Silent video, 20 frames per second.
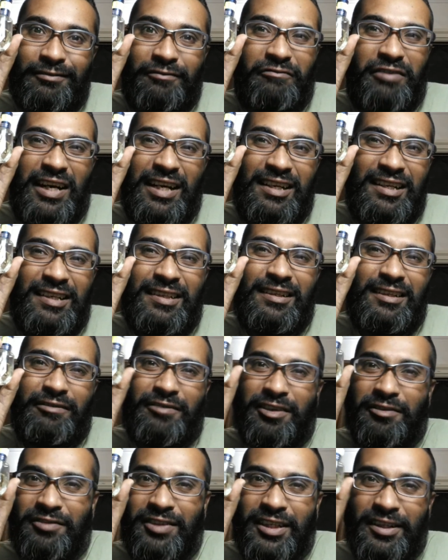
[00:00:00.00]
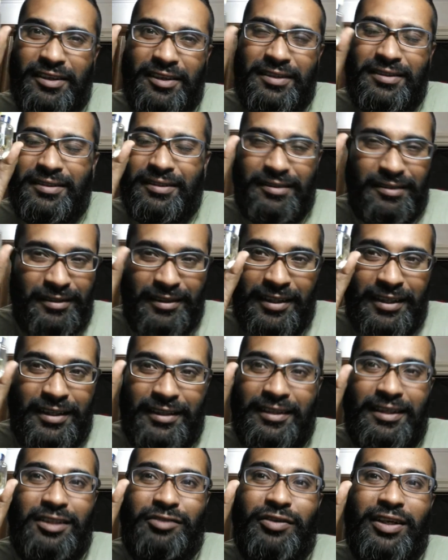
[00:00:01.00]
very little, even if there is,
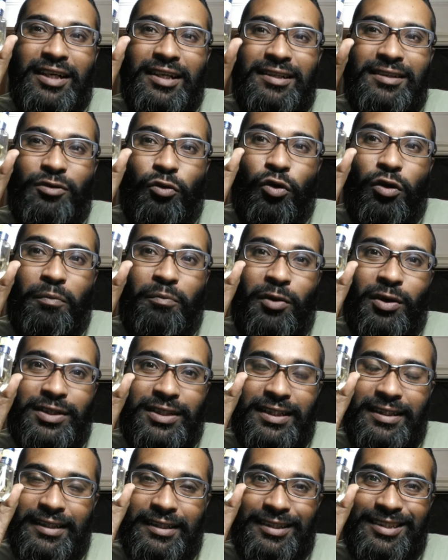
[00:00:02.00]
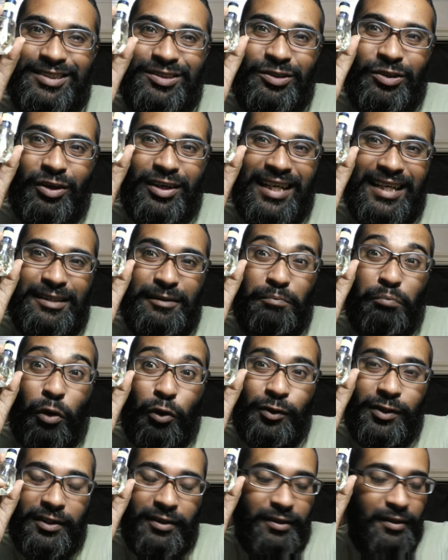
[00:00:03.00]
there's very little oak moss in this. It's not as
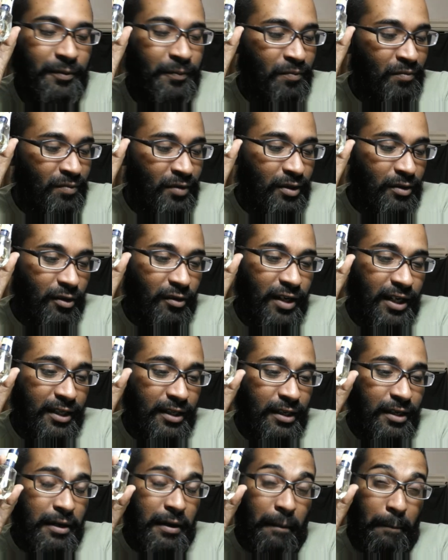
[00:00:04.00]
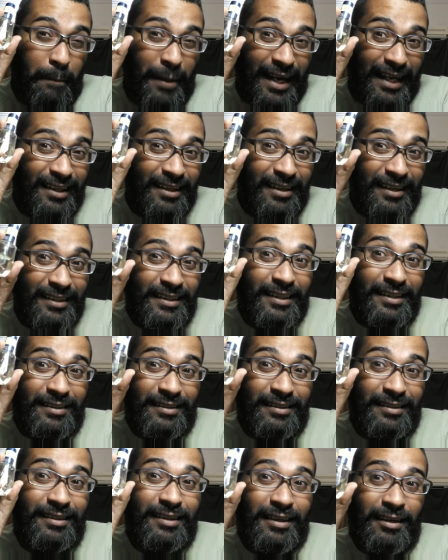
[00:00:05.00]
potent, all right? Back in the
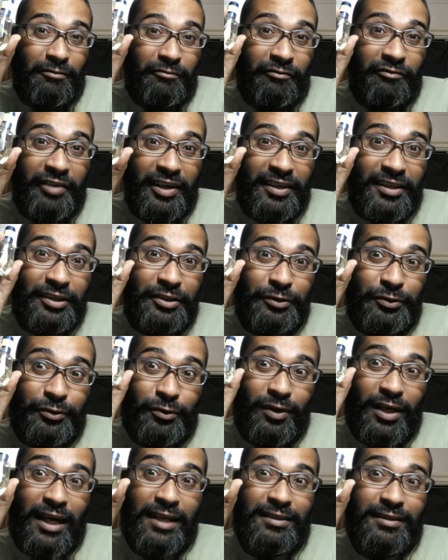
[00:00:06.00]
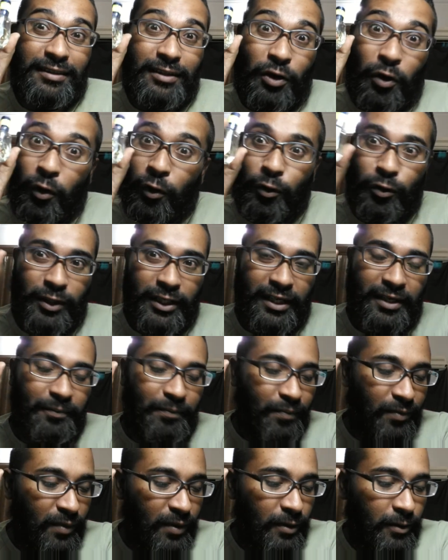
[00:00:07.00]
days, the vintage used to last whole day,
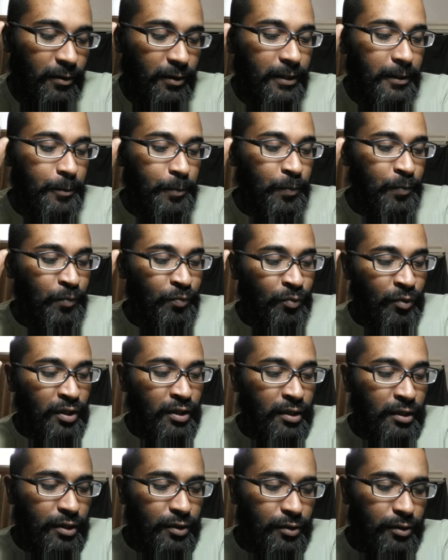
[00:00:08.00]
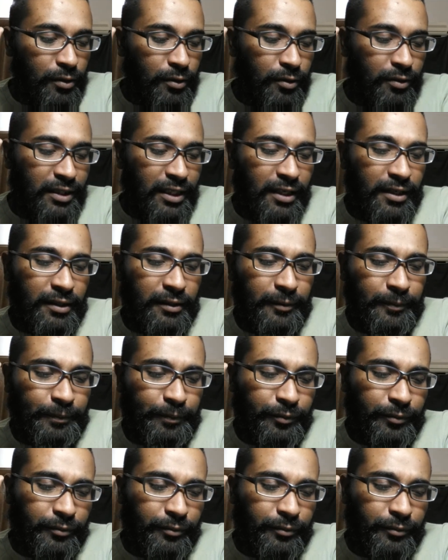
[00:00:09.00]
okay? So the